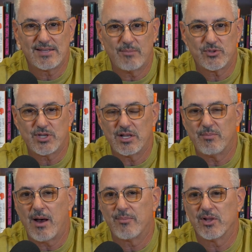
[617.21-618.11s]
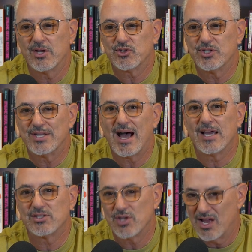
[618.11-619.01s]
10% of the population
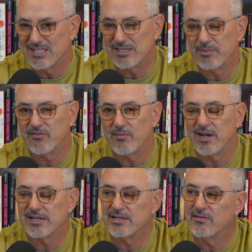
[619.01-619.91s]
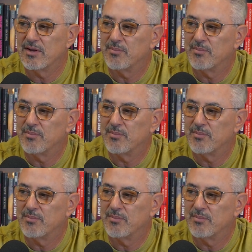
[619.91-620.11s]
dies simply from inactivity.